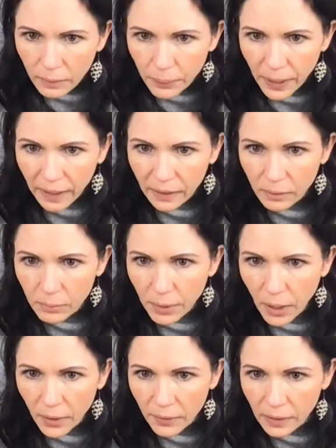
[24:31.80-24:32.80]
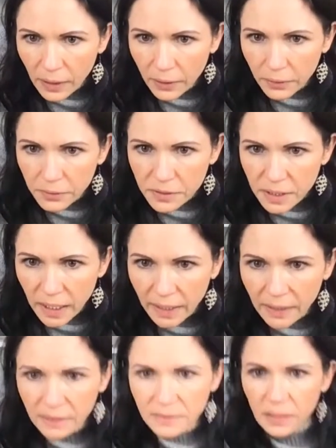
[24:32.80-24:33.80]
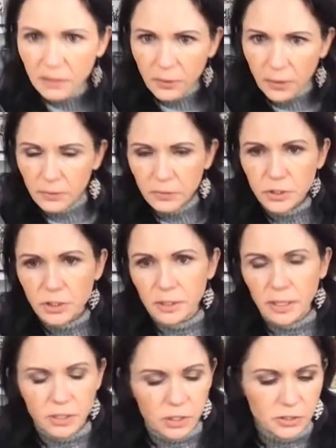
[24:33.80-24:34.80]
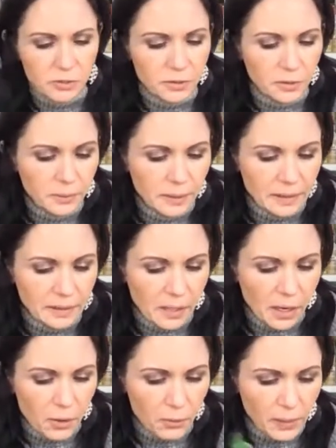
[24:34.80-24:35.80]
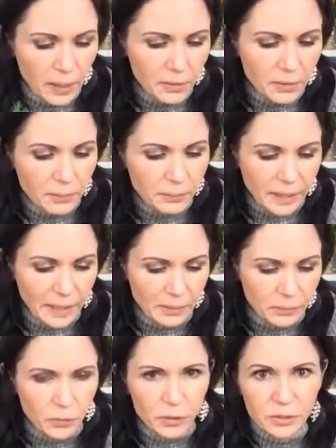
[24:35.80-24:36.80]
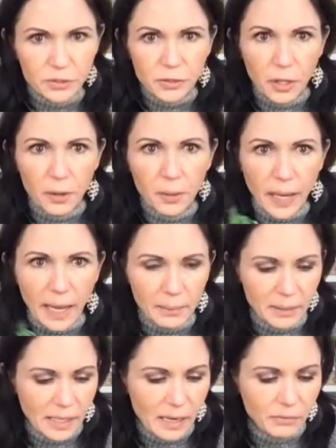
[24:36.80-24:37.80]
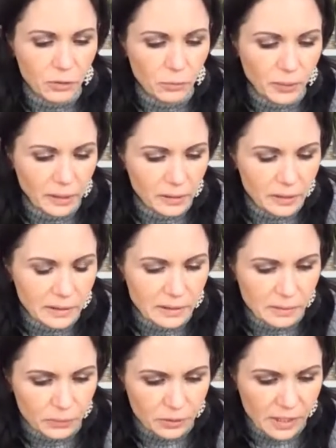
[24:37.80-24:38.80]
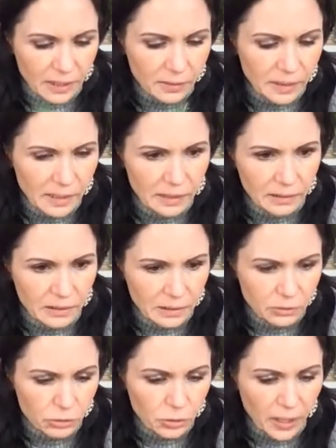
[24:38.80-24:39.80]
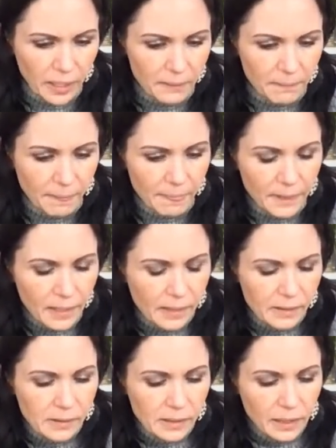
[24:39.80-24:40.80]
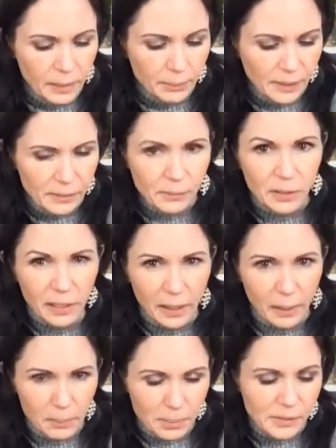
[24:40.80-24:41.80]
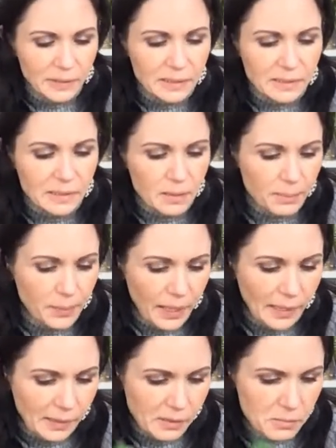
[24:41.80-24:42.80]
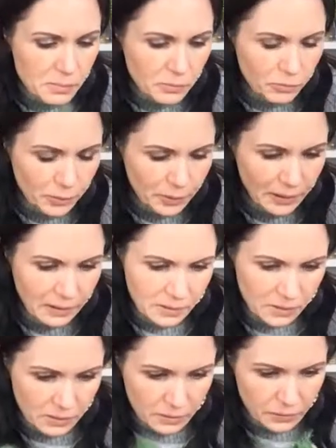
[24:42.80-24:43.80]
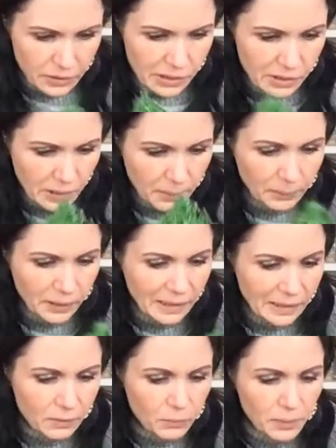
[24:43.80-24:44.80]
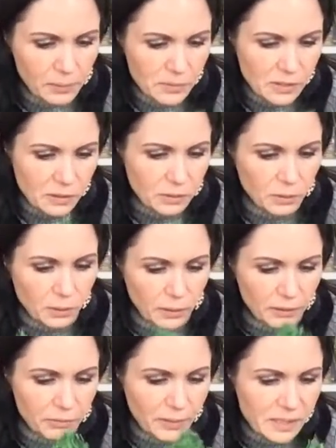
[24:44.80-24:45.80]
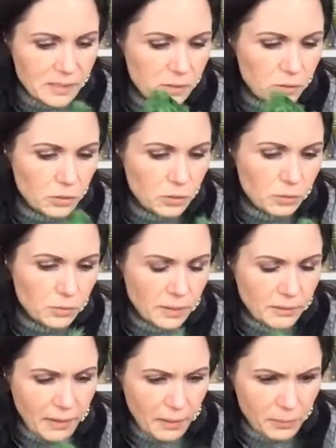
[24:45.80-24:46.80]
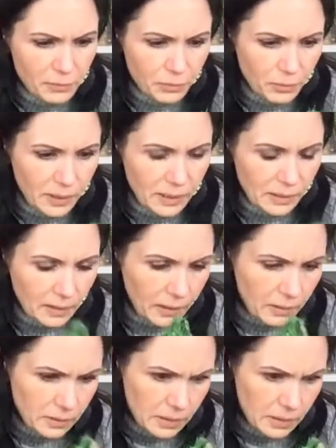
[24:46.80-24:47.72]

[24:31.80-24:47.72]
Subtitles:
Pam Paulo says hello. She's new here. Oh, welcome, Pam. We're so happy to have you. We're decorating a tiered tray, but we're gonna put this in the bottom for Easter just to make it whimsical. If my scissors don't give out before we get there.